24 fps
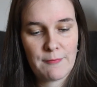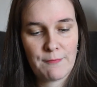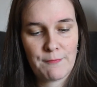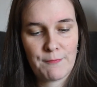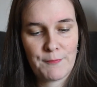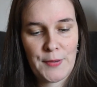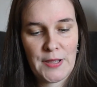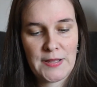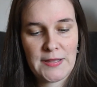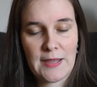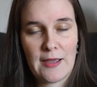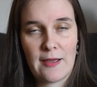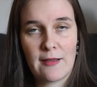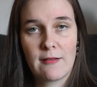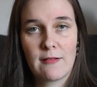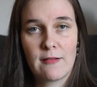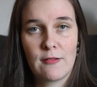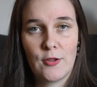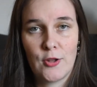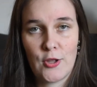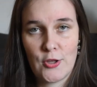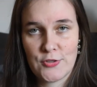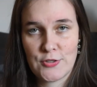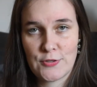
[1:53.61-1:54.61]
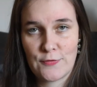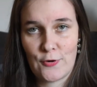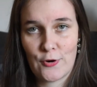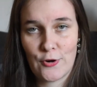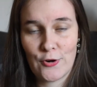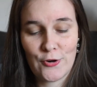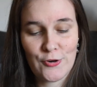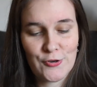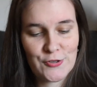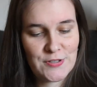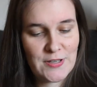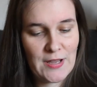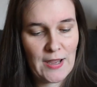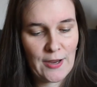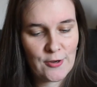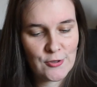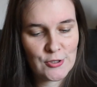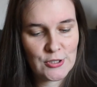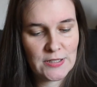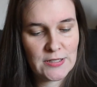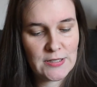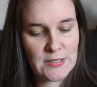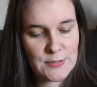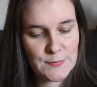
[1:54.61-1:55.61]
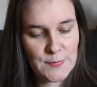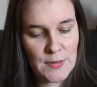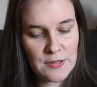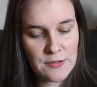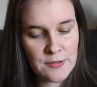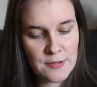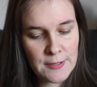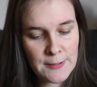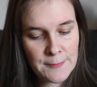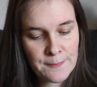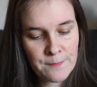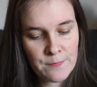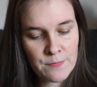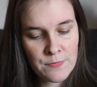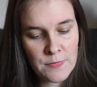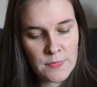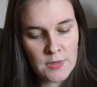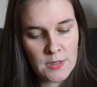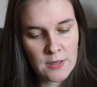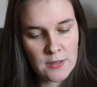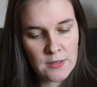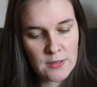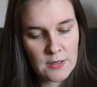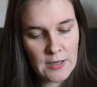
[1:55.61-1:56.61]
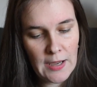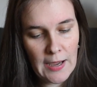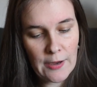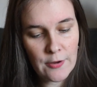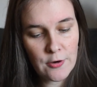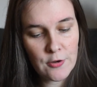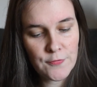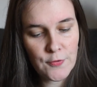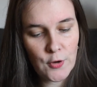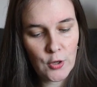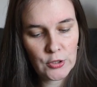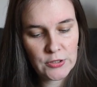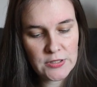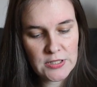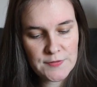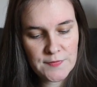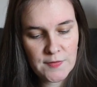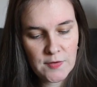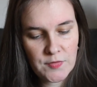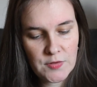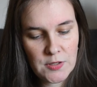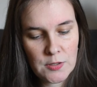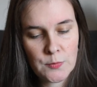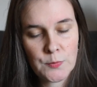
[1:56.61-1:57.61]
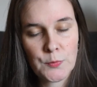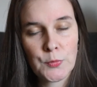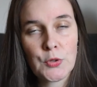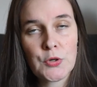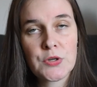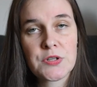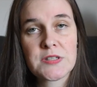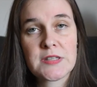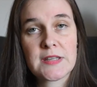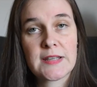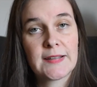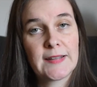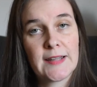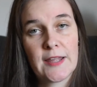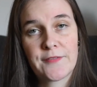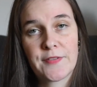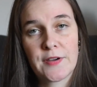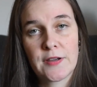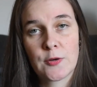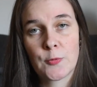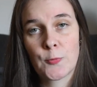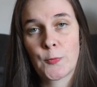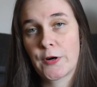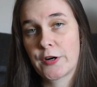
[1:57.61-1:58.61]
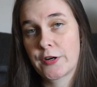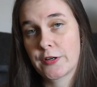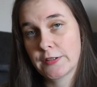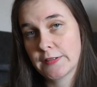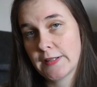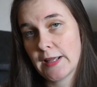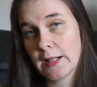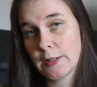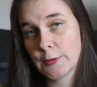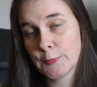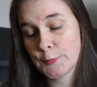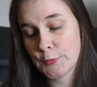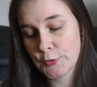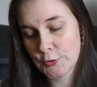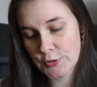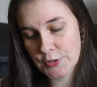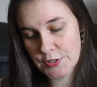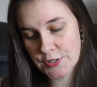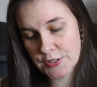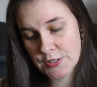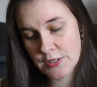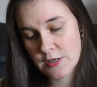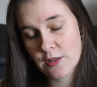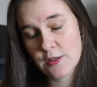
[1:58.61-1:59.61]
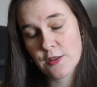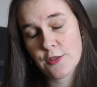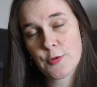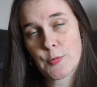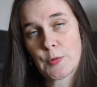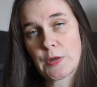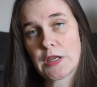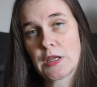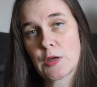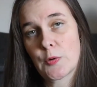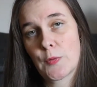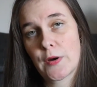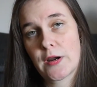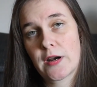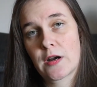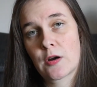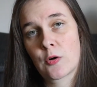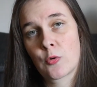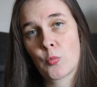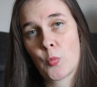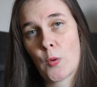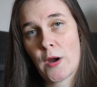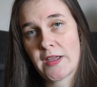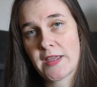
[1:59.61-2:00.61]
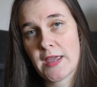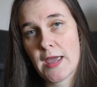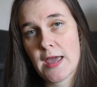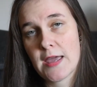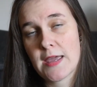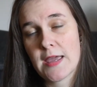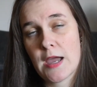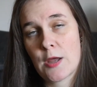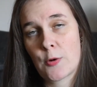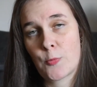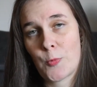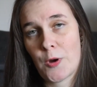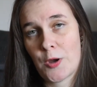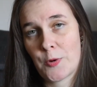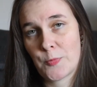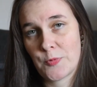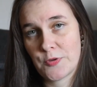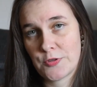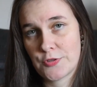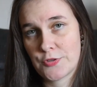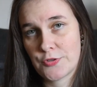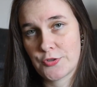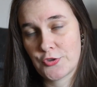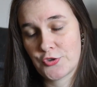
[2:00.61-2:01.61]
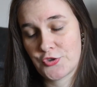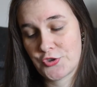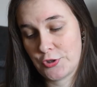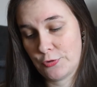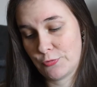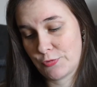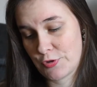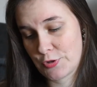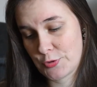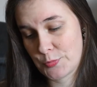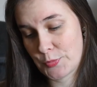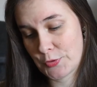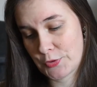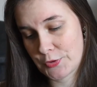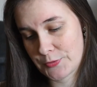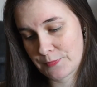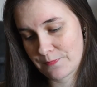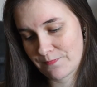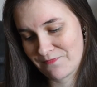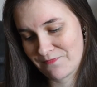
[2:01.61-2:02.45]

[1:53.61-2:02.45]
But yeah, lots of horrors actually this month. Out of all these 15 books, 11 were adult books, 3 were YA, and 1 was a children's book.